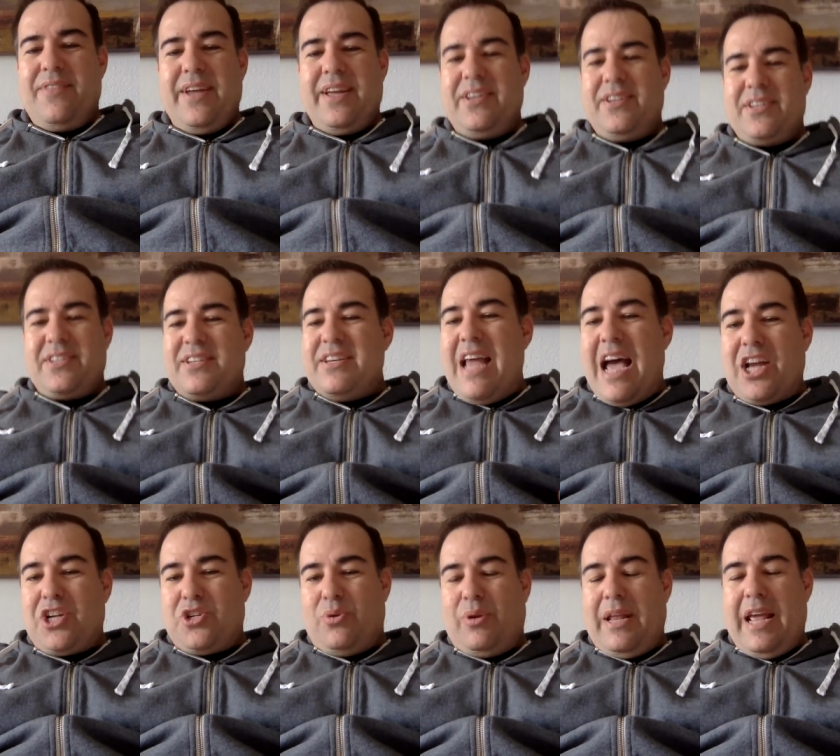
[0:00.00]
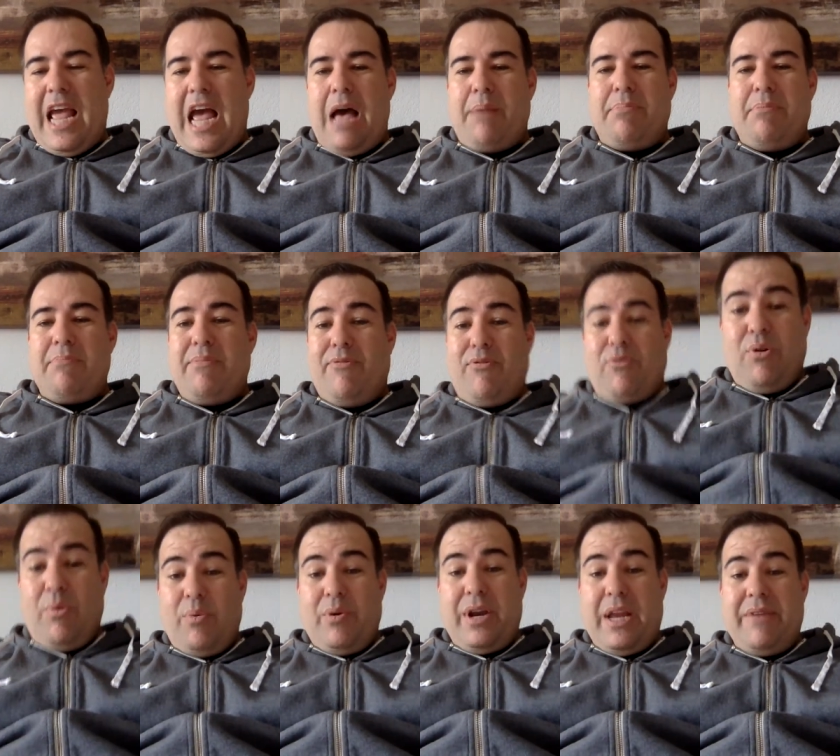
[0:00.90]
They just naturally happen
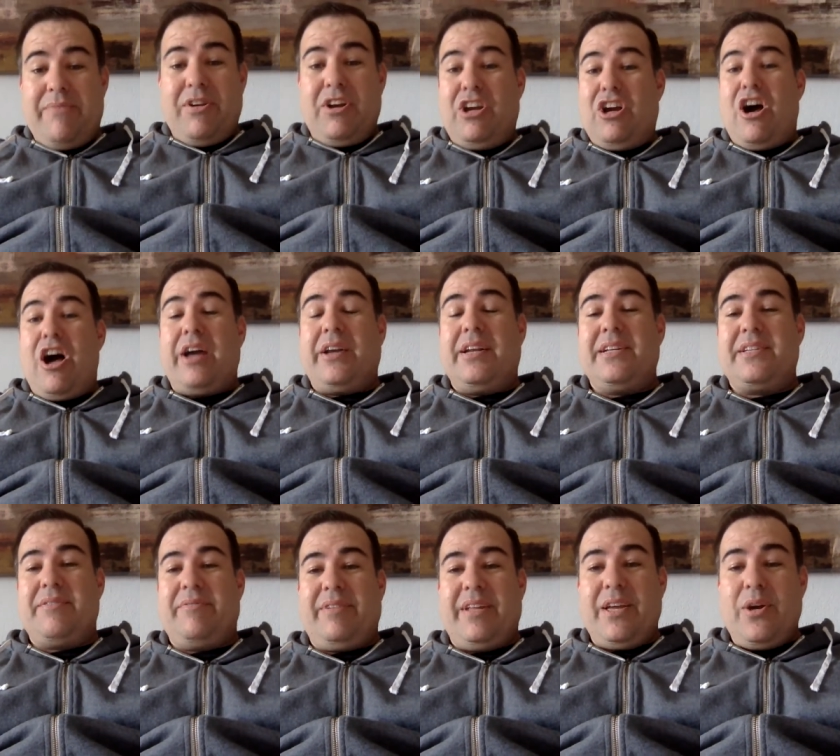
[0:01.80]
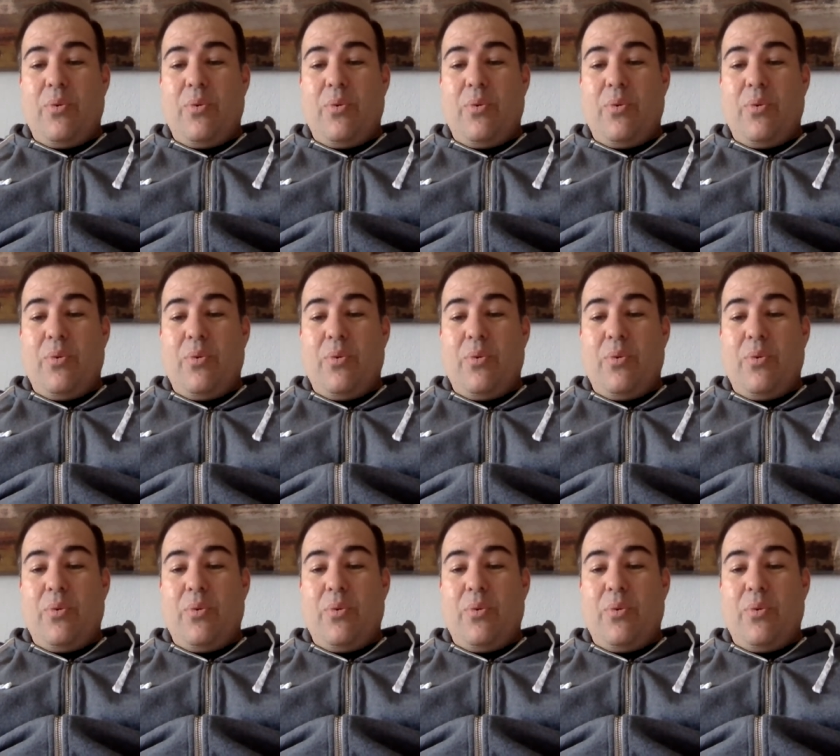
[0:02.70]
before we're even cognitively